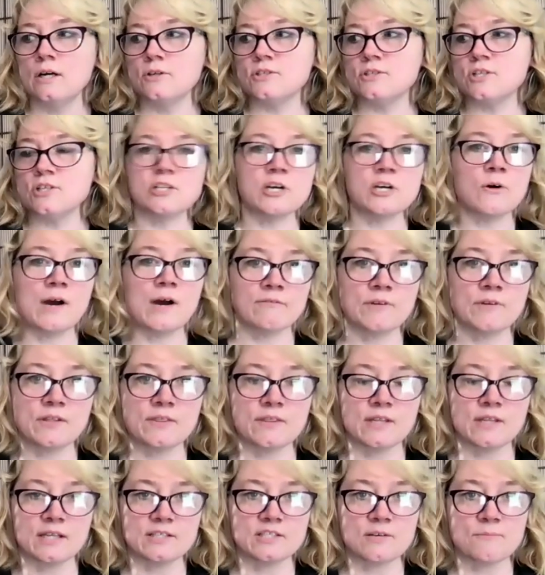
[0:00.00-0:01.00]
to know
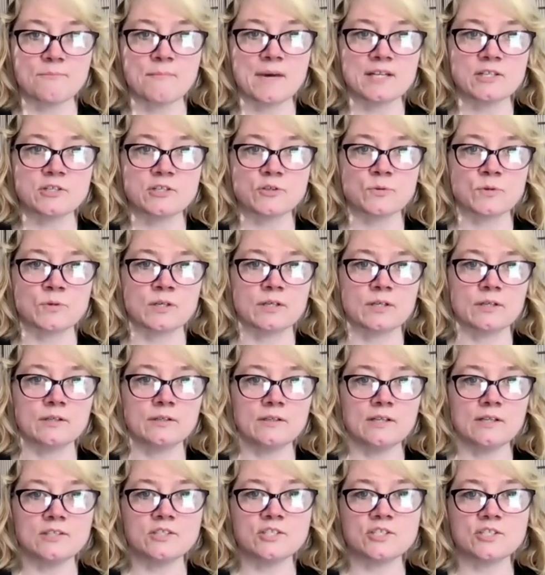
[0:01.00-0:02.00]
everything to mentor
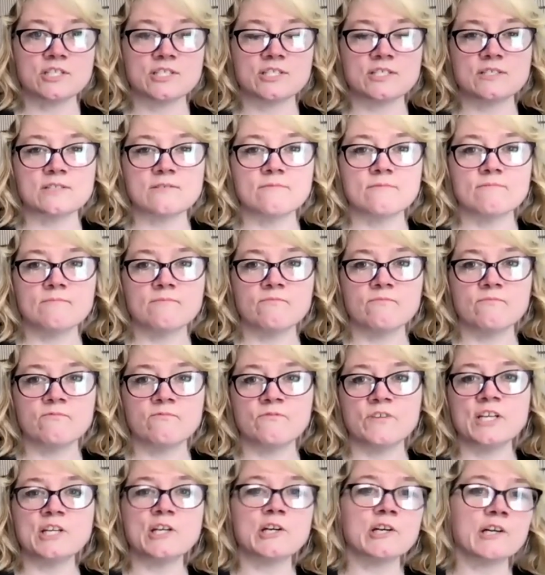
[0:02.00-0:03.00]
it's just
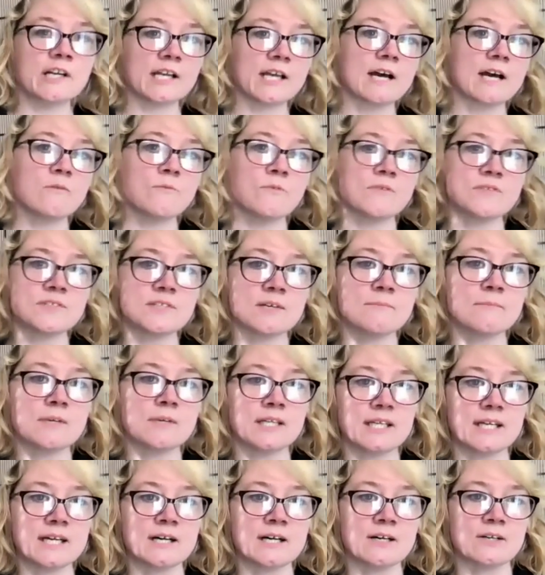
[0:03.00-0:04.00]
figuring out with
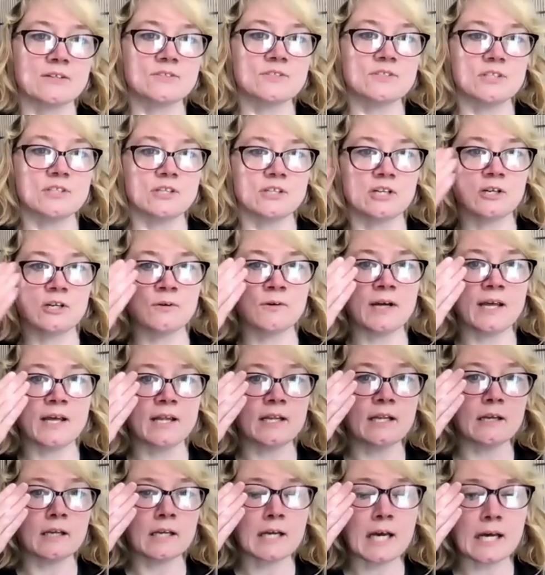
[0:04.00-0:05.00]
somebody else, you know,
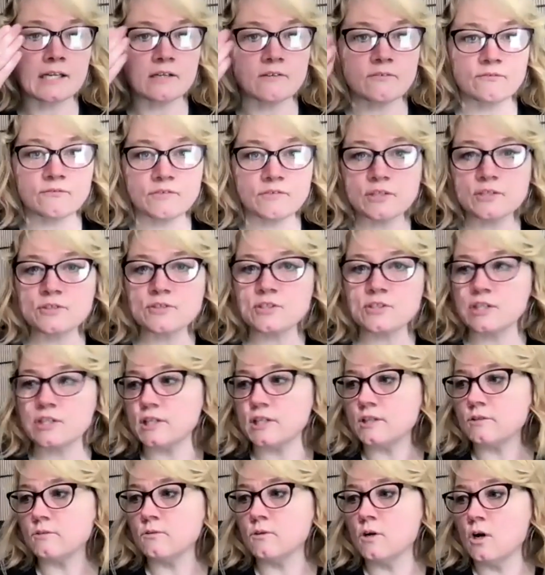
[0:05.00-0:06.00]
and it kind of feels
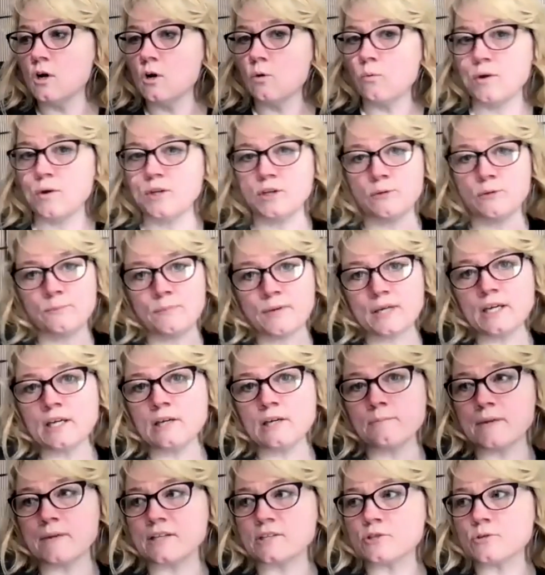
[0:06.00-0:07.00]
good when you're being
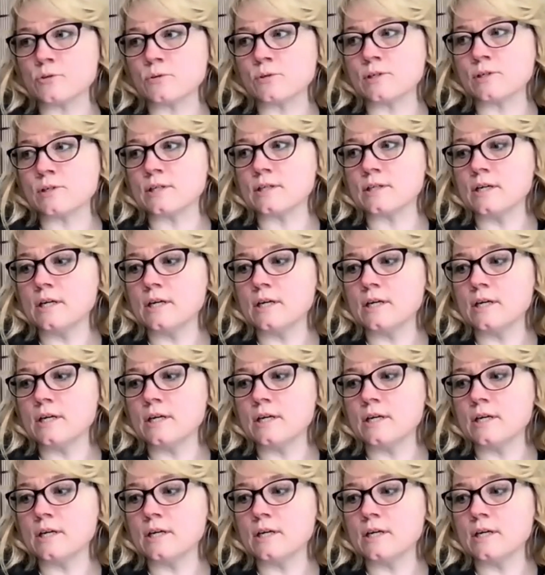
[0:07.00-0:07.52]
mentored